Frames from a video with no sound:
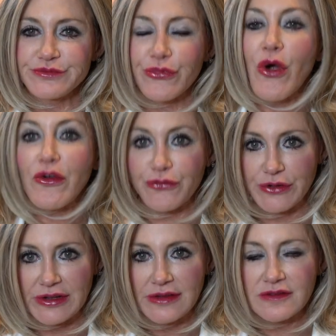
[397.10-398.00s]

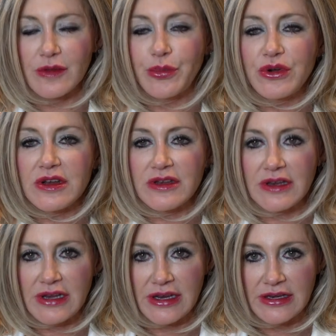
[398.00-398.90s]
roughly, to put it
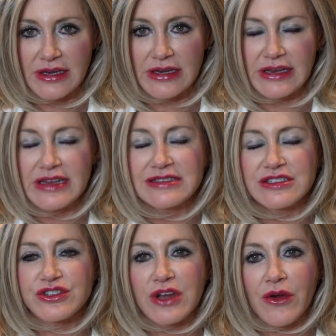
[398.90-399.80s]
in
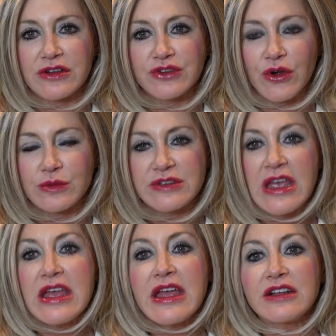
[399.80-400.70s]
easy generic terms.
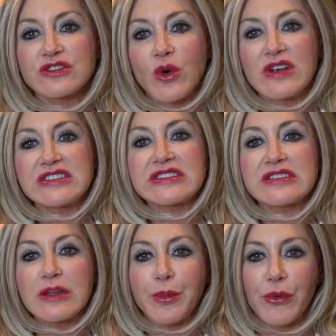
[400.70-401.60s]
And so a
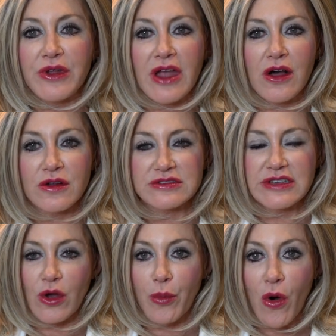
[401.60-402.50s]
slippery
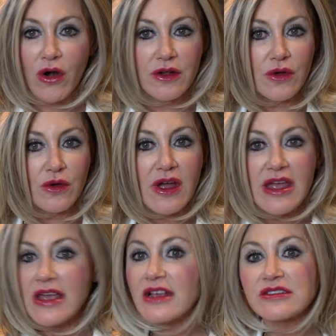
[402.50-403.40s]
LDL particle
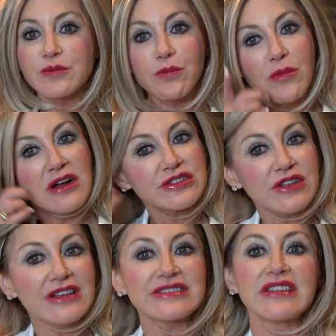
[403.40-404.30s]
is much
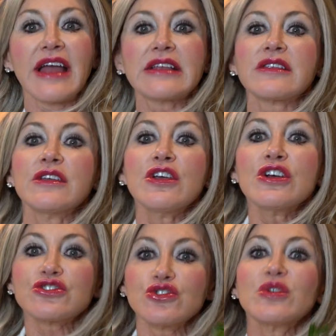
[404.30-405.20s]
less likely
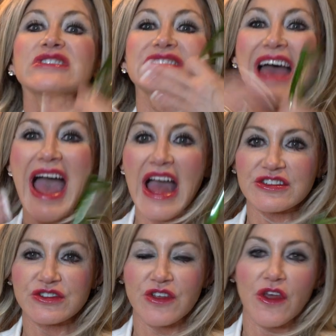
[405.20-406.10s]
to
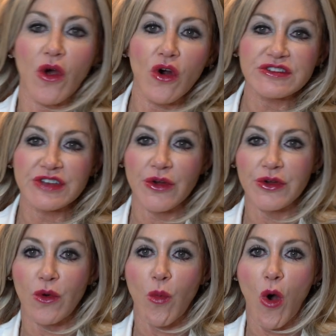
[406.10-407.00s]
attach to that
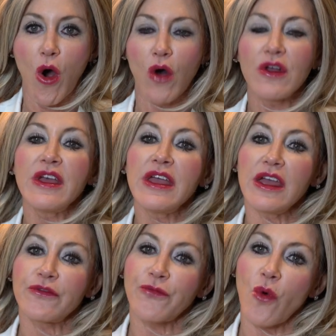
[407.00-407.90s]
arterial wall
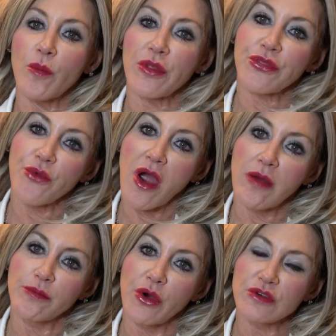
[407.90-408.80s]
and form a
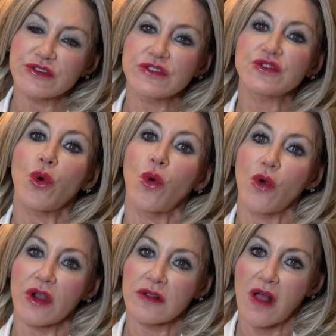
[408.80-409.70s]
thrombosis
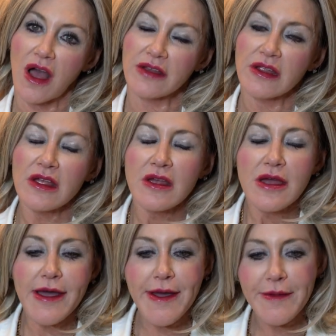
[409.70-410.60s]
or a clot.
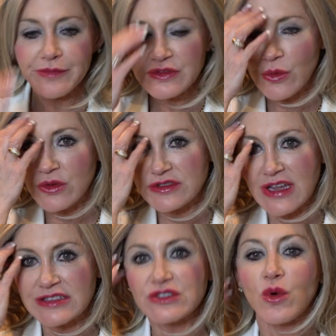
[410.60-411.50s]
So
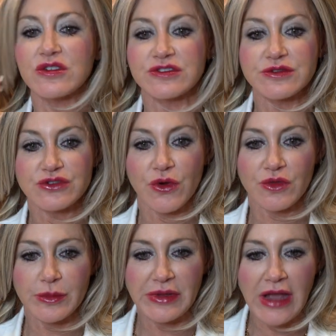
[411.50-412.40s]
it's
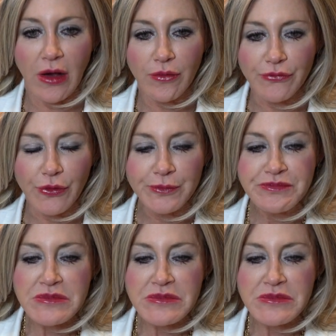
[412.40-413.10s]
certainly be helpful.